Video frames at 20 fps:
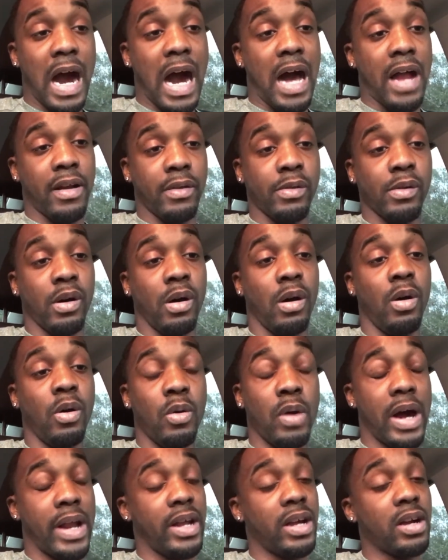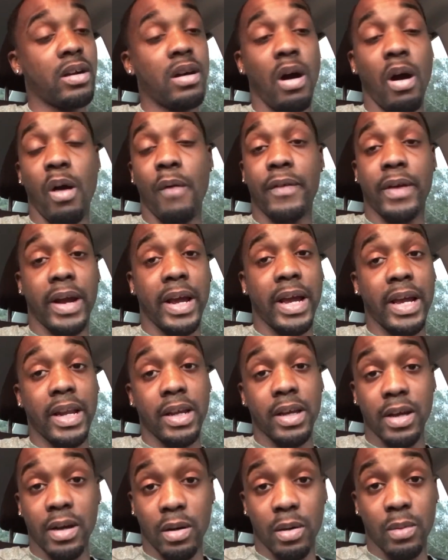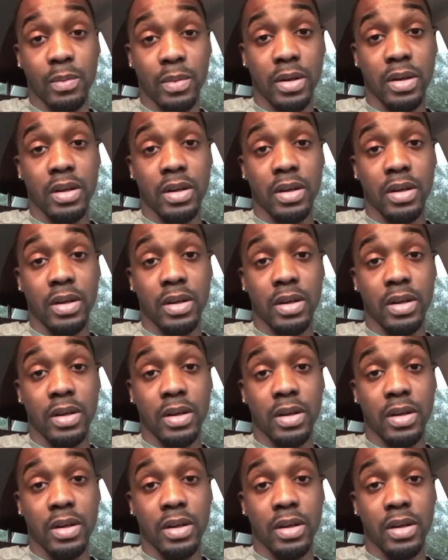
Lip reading: out of the hole. I didn't call for any help.